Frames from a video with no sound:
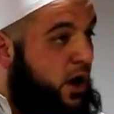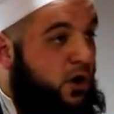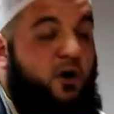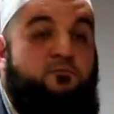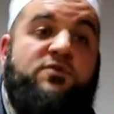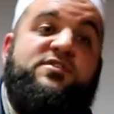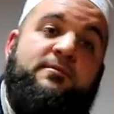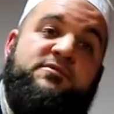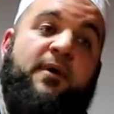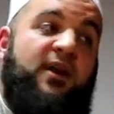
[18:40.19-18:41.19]
A lot of
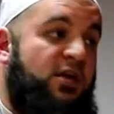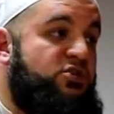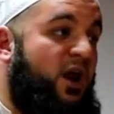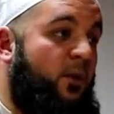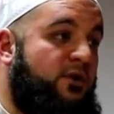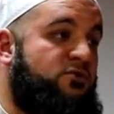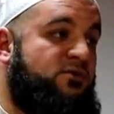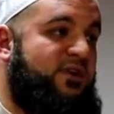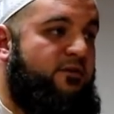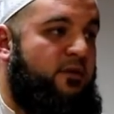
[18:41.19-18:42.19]
Muslims made hijrah and went to
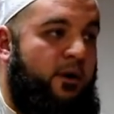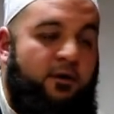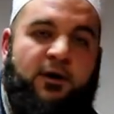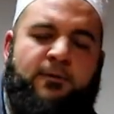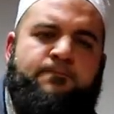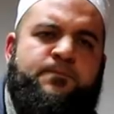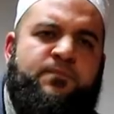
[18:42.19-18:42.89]
South America.